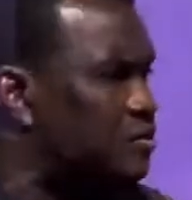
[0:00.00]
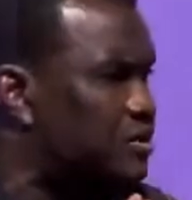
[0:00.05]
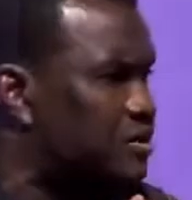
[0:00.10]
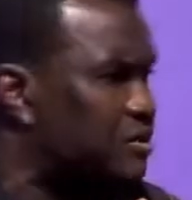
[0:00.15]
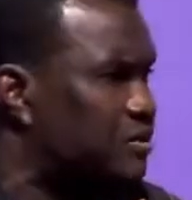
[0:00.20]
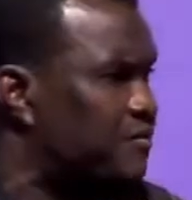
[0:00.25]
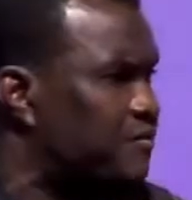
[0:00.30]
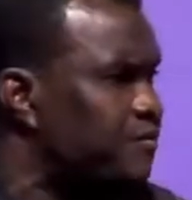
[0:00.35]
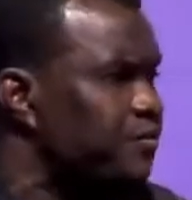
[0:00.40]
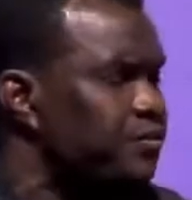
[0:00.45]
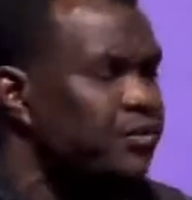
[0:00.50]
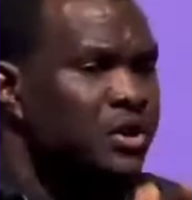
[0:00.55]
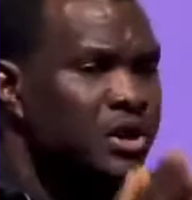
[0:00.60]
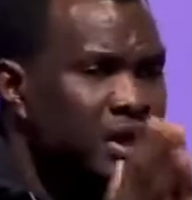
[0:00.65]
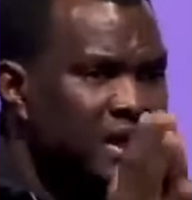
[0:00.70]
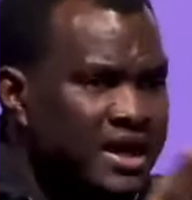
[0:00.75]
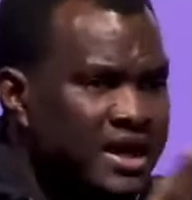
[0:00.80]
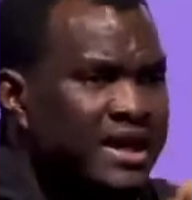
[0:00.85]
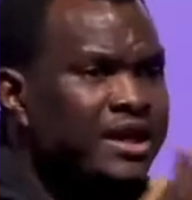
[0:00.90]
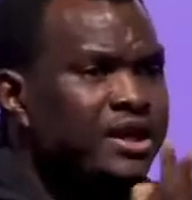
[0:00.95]
out
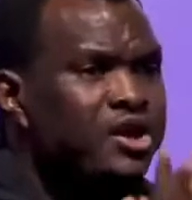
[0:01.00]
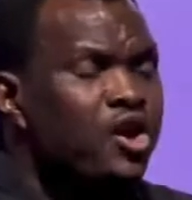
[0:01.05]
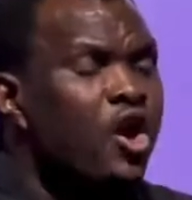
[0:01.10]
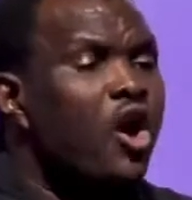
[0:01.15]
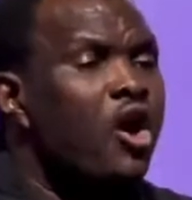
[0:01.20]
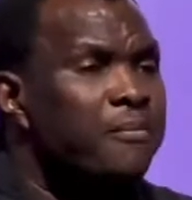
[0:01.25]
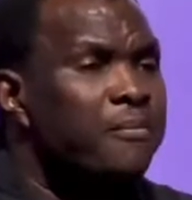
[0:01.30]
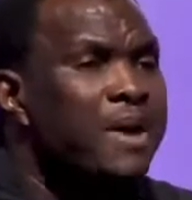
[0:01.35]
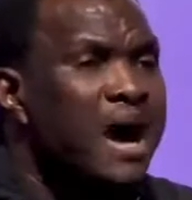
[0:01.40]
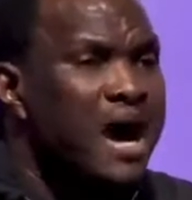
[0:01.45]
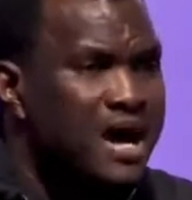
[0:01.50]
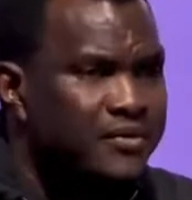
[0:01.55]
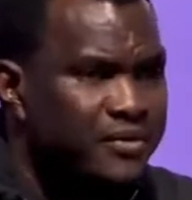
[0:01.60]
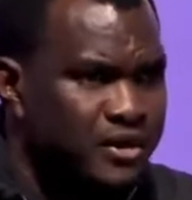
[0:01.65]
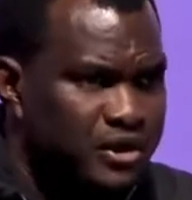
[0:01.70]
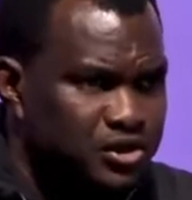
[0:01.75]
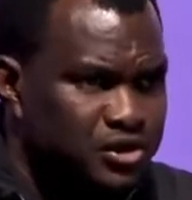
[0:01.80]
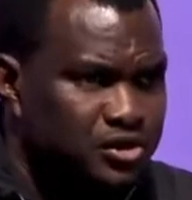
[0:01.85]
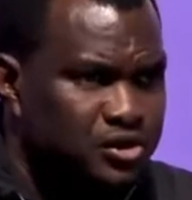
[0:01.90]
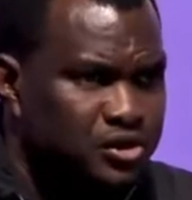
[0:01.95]
in your
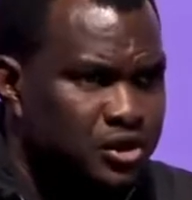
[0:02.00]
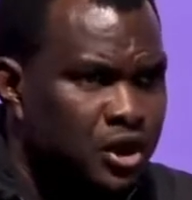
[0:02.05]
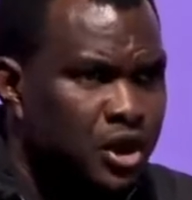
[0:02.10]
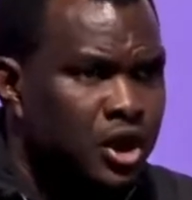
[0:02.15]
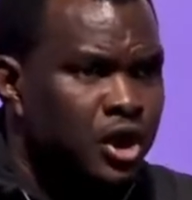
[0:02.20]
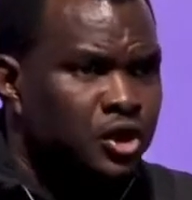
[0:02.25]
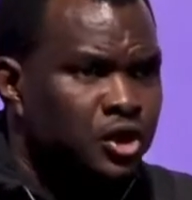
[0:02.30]
marriage,